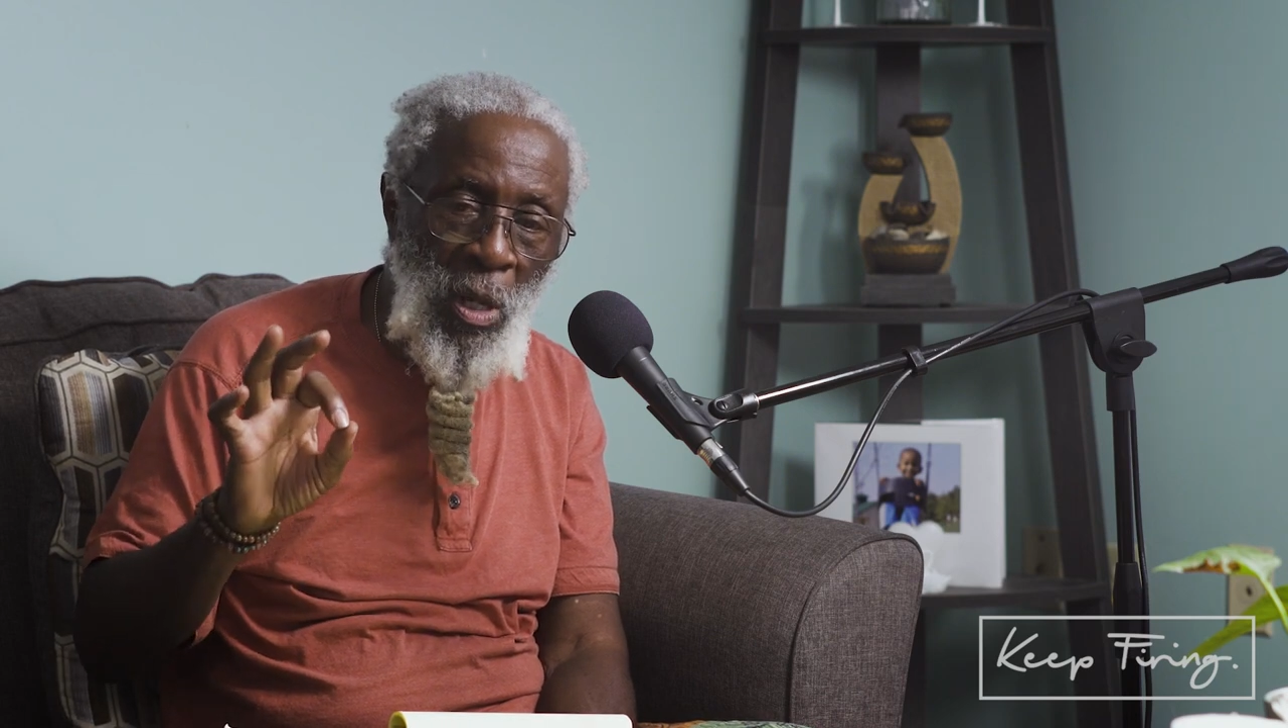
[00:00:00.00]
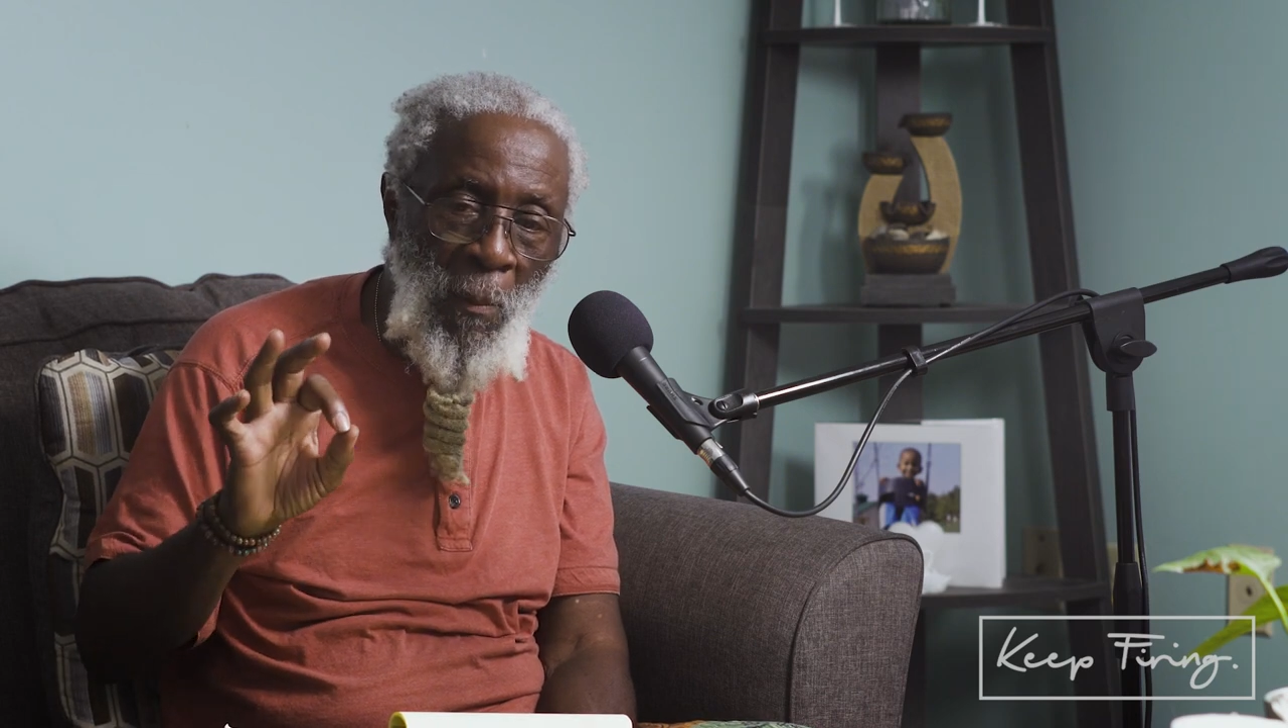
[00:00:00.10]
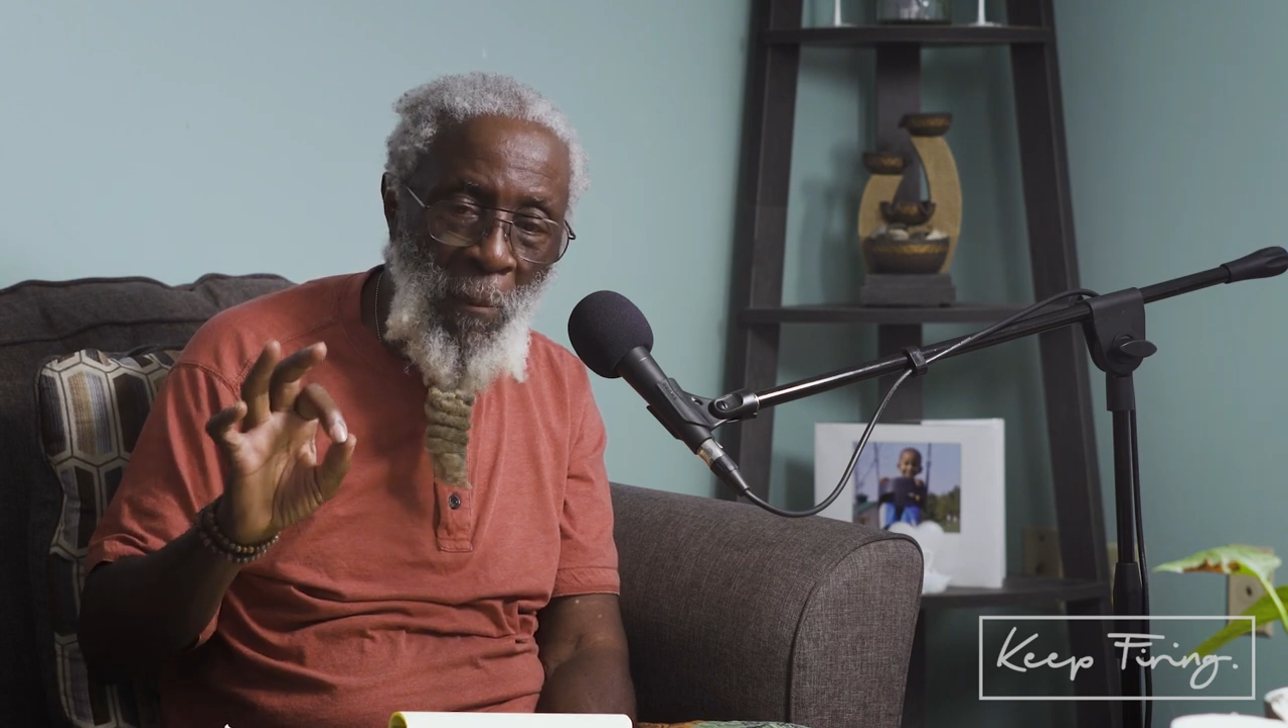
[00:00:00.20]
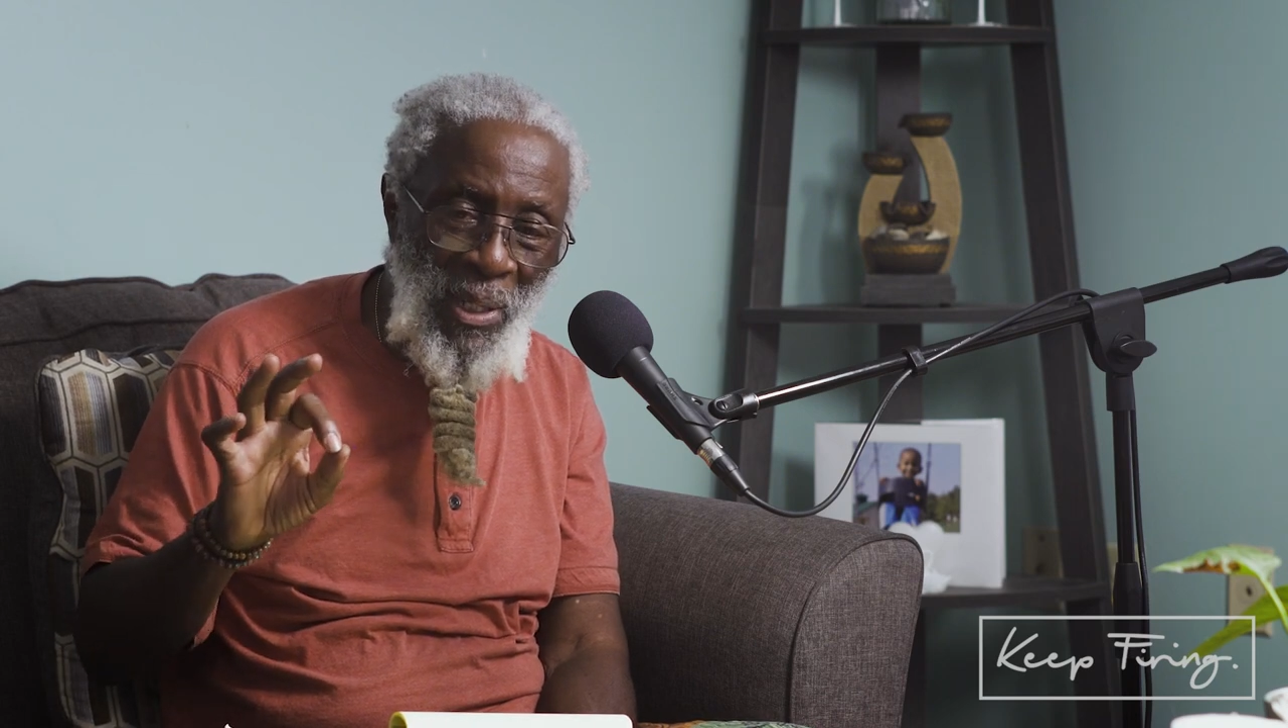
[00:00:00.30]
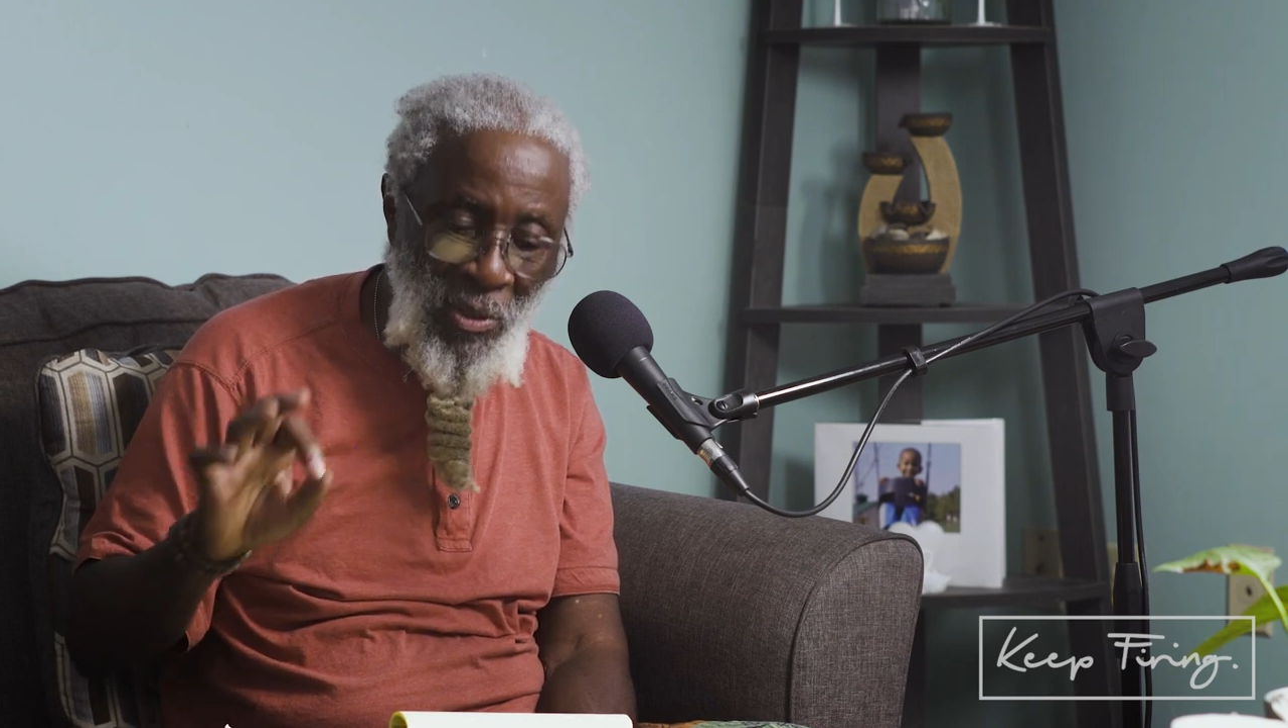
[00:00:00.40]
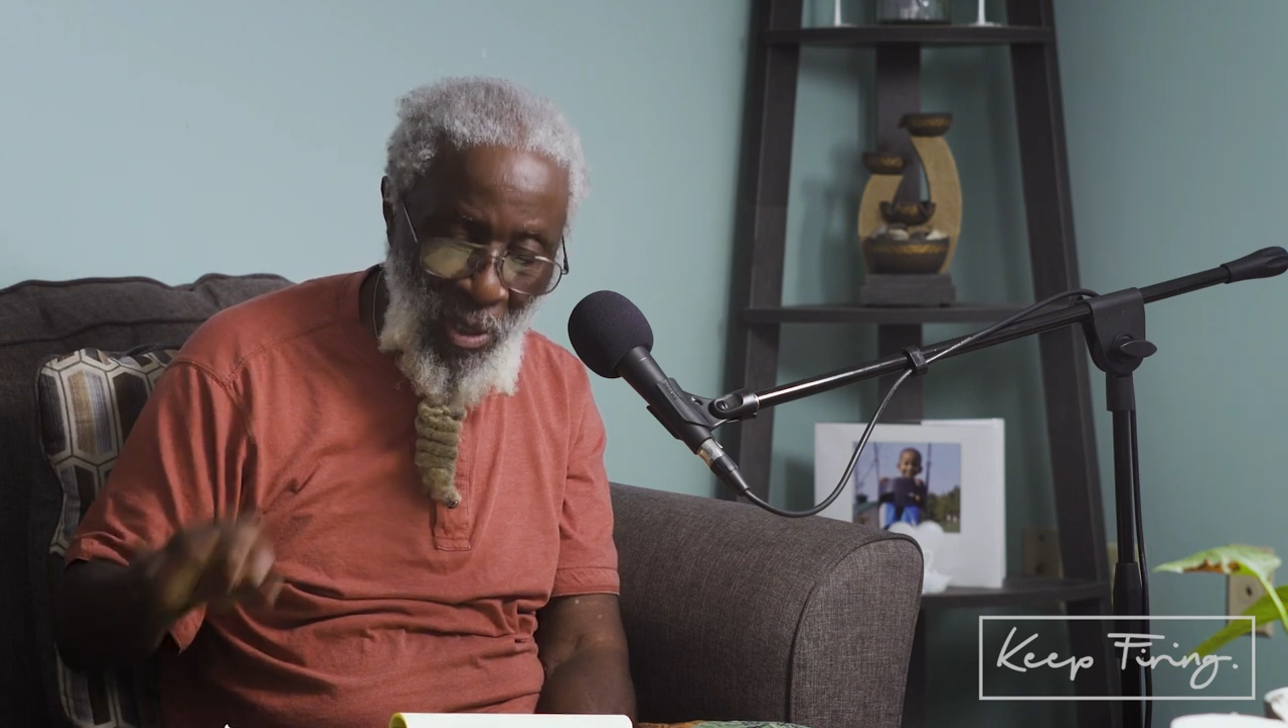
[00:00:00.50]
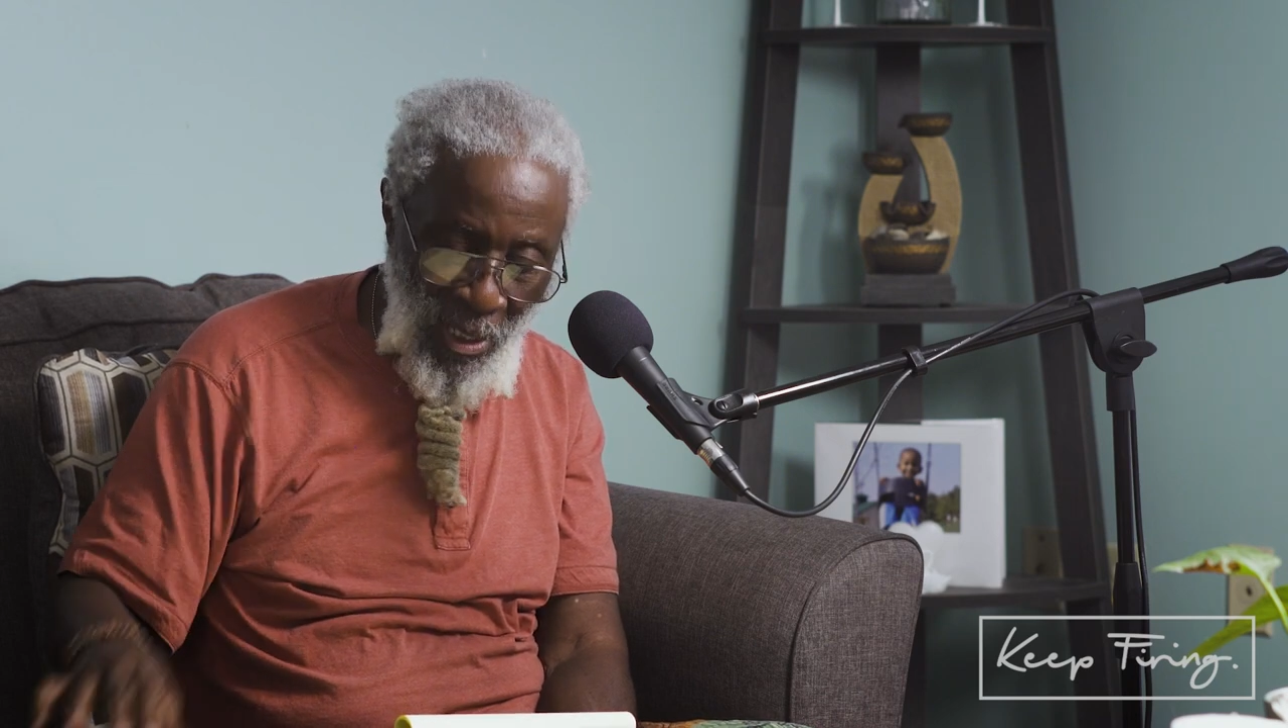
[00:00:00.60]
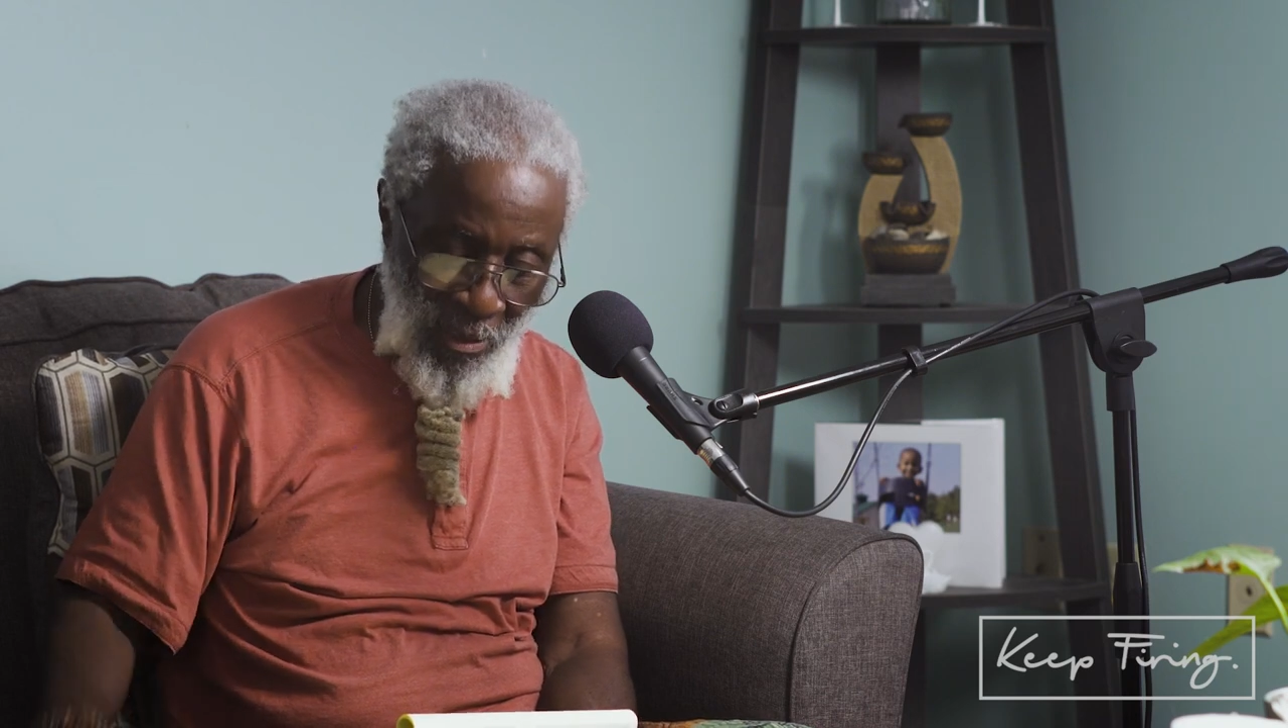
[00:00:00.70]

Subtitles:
mentally.